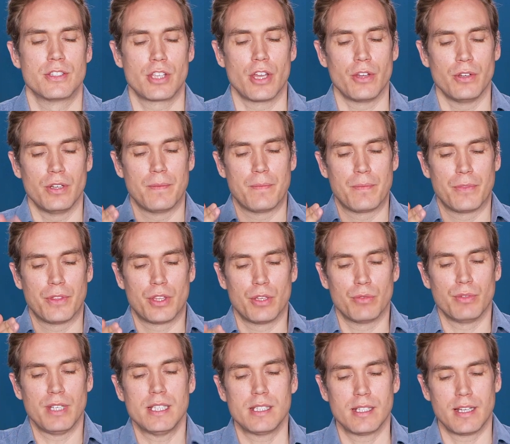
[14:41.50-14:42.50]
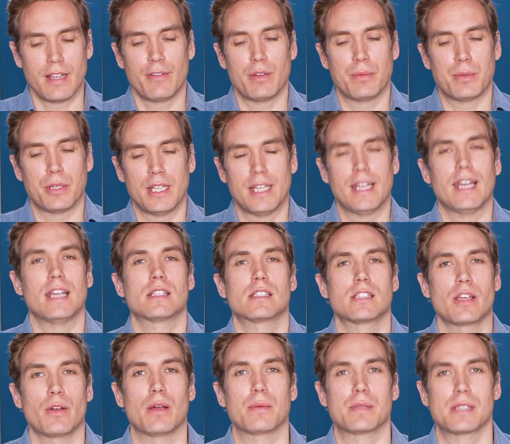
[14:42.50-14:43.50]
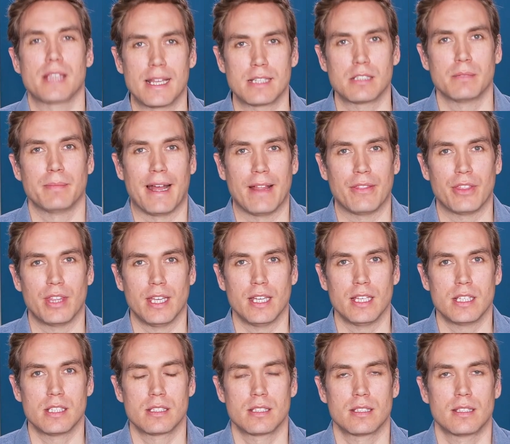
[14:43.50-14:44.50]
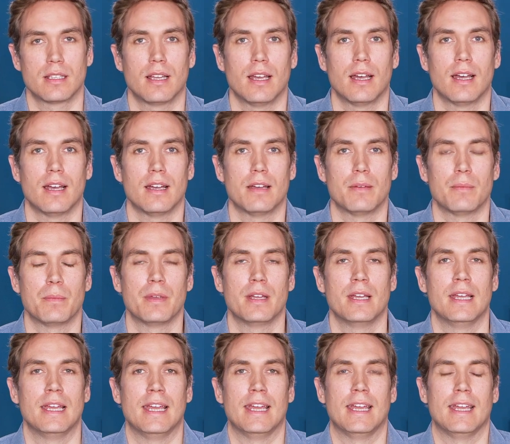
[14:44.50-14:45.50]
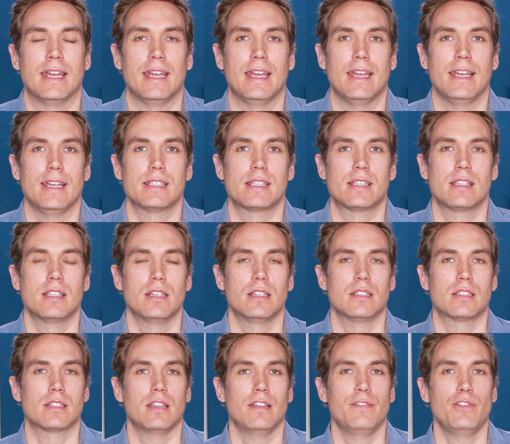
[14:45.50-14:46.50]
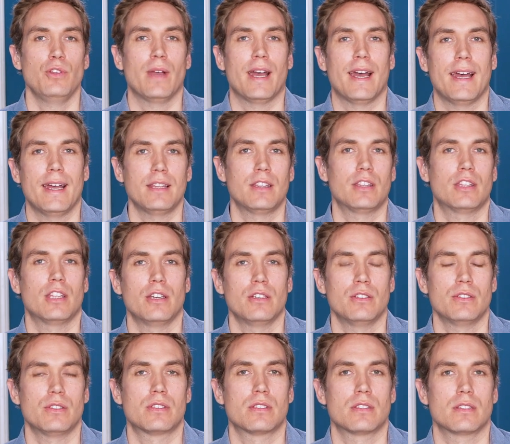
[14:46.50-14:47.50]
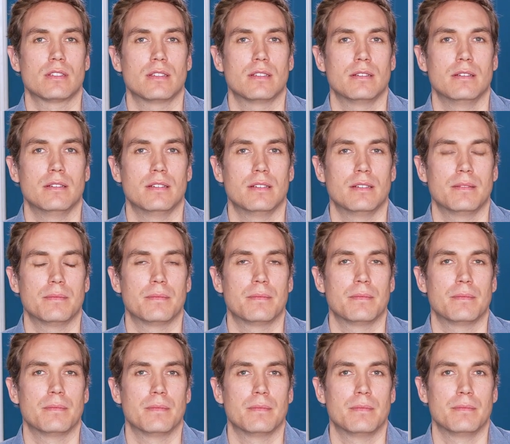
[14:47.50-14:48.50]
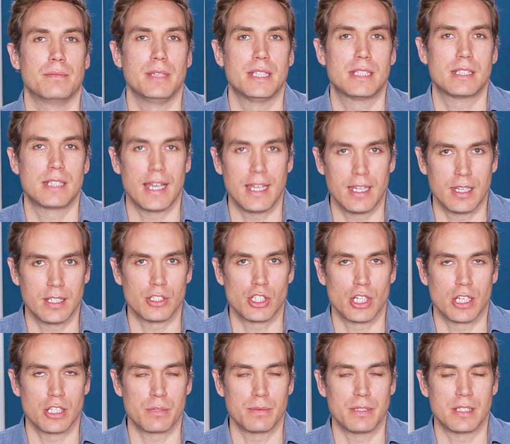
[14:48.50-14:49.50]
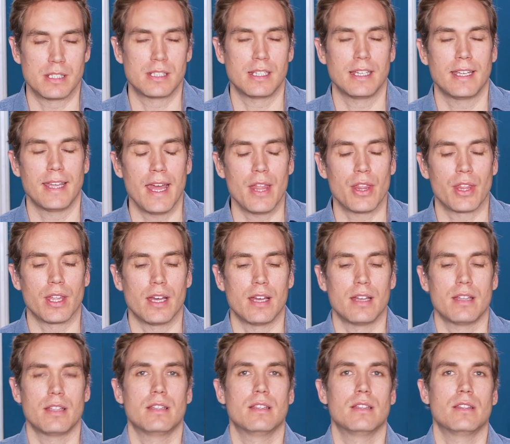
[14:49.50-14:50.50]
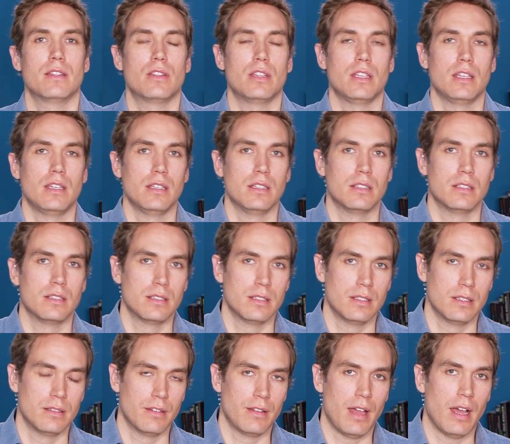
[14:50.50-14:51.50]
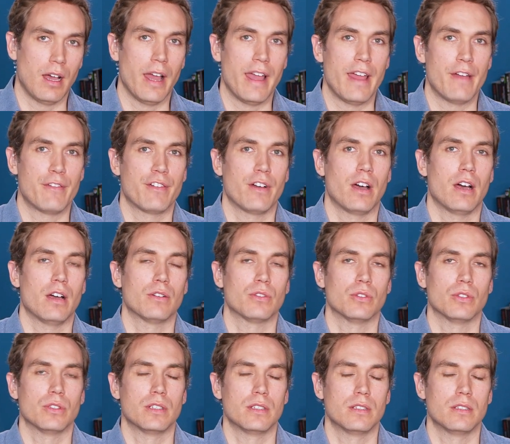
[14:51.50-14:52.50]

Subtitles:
So the reason everybody gets so upset about this is that if you add those mistaken judgments together, the IFR,